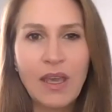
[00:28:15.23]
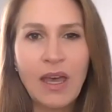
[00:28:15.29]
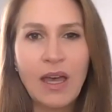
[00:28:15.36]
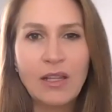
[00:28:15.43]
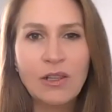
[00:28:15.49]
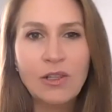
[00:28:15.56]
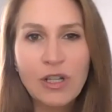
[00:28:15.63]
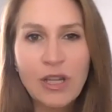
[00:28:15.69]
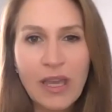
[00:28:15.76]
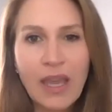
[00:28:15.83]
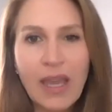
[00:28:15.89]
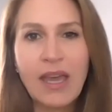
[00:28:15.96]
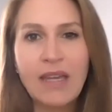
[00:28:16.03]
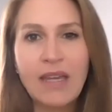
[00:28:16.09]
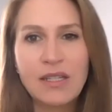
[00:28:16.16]
looking
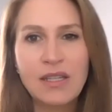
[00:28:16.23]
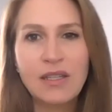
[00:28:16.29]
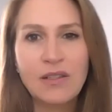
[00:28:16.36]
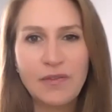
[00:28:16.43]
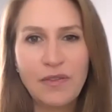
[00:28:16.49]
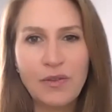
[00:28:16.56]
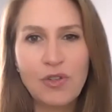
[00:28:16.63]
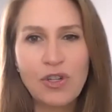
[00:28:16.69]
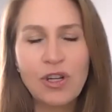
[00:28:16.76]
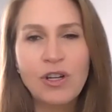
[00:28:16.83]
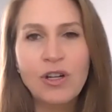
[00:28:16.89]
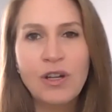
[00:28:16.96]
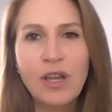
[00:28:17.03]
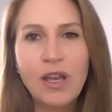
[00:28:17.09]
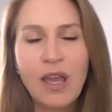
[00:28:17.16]
ahead to the
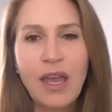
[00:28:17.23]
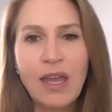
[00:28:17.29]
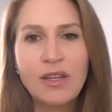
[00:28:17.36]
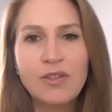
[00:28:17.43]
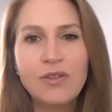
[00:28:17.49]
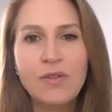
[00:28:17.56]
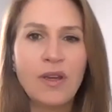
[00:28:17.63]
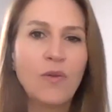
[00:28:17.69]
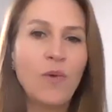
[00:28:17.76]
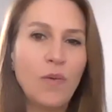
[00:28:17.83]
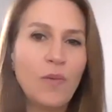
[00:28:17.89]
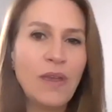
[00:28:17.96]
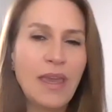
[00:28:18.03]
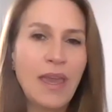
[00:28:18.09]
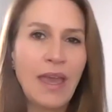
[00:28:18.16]
future, and doing what
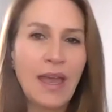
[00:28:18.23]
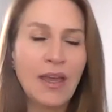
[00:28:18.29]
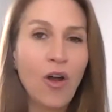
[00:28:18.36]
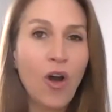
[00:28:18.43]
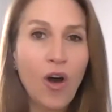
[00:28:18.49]
we can